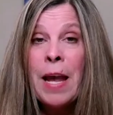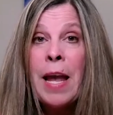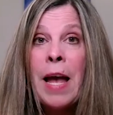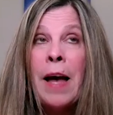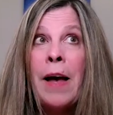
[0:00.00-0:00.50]

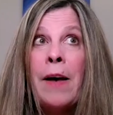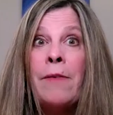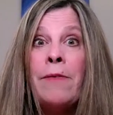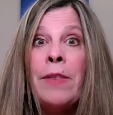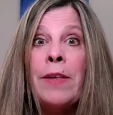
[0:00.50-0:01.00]
they
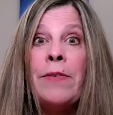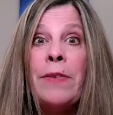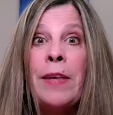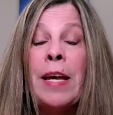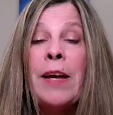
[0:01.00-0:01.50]
have the
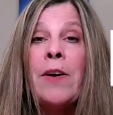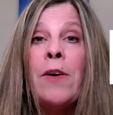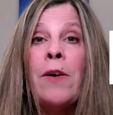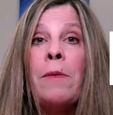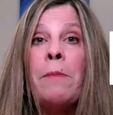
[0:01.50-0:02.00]

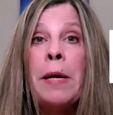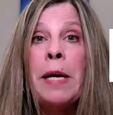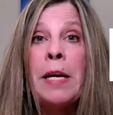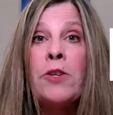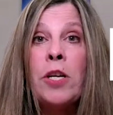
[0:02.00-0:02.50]
senior
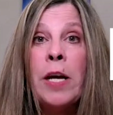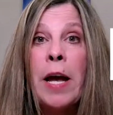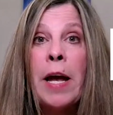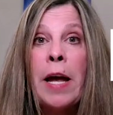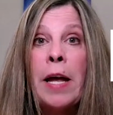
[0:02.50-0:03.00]

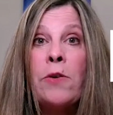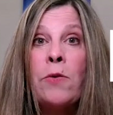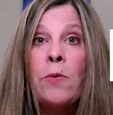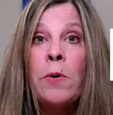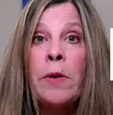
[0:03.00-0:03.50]
PGA
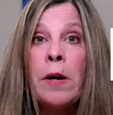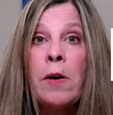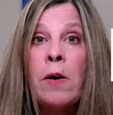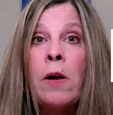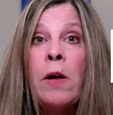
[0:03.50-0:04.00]
tour
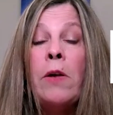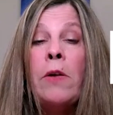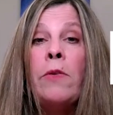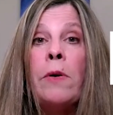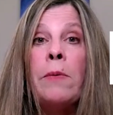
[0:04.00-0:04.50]
there.
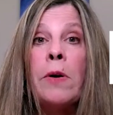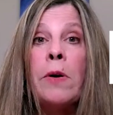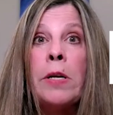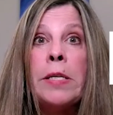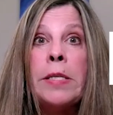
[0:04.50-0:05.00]
So
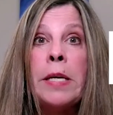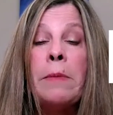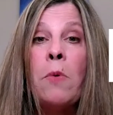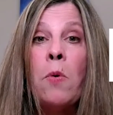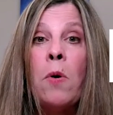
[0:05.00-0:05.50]
we're going to
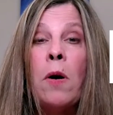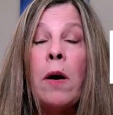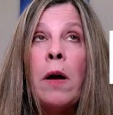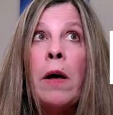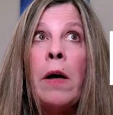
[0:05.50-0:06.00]
see
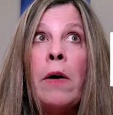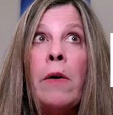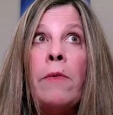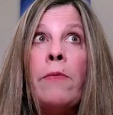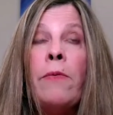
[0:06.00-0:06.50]
more
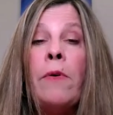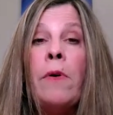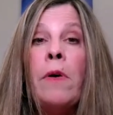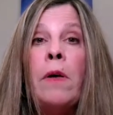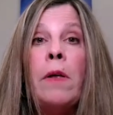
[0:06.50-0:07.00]
of
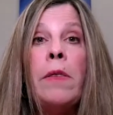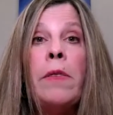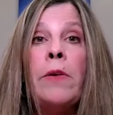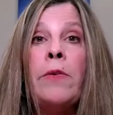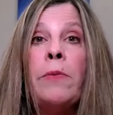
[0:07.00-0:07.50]

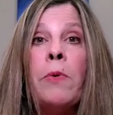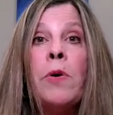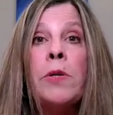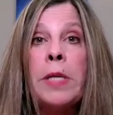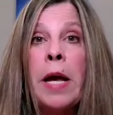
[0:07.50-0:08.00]
the
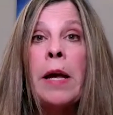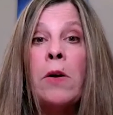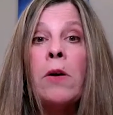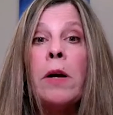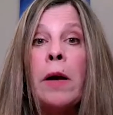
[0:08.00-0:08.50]
sports
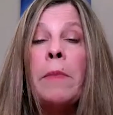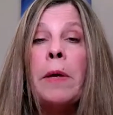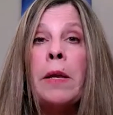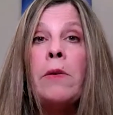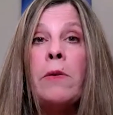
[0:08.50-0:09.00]
angle
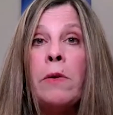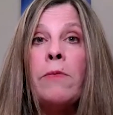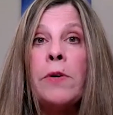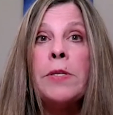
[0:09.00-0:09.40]
coming to